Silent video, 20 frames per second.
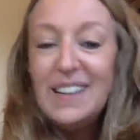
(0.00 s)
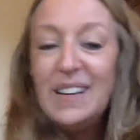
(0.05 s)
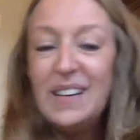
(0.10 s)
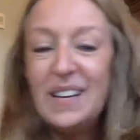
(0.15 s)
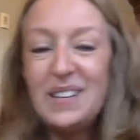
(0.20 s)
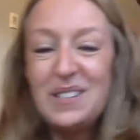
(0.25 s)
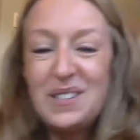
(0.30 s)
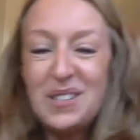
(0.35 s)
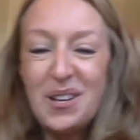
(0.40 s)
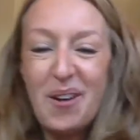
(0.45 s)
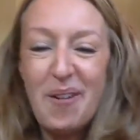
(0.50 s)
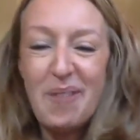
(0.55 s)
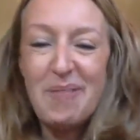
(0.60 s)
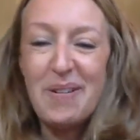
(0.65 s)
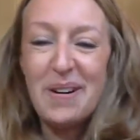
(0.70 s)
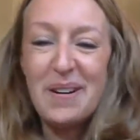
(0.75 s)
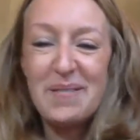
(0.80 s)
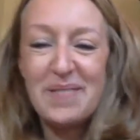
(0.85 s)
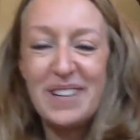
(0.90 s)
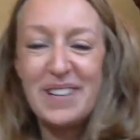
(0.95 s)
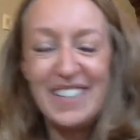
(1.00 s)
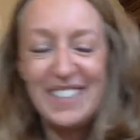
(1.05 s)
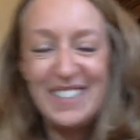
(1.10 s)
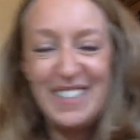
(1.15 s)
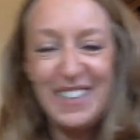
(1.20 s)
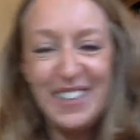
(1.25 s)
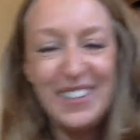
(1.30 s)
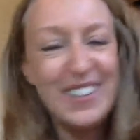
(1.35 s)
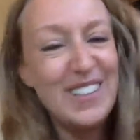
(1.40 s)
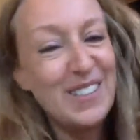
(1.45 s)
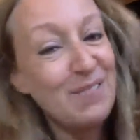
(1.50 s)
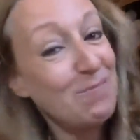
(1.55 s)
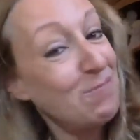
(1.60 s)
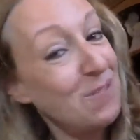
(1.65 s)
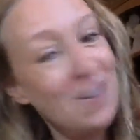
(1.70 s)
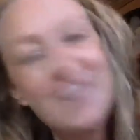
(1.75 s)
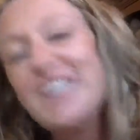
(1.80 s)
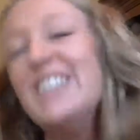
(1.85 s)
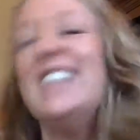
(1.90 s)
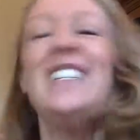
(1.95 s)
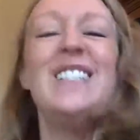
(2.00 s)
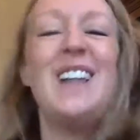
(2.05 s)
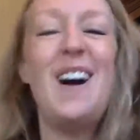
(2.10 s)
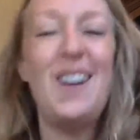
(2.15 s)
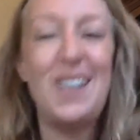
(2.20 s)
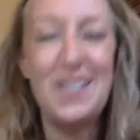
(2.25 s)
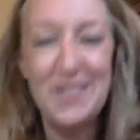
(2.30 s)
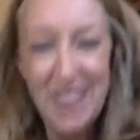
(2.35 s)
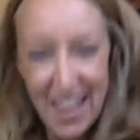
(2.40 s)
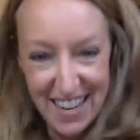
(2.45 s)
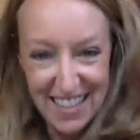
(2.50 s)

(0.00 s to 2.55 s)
And so what I'm going to do is we're going to talk about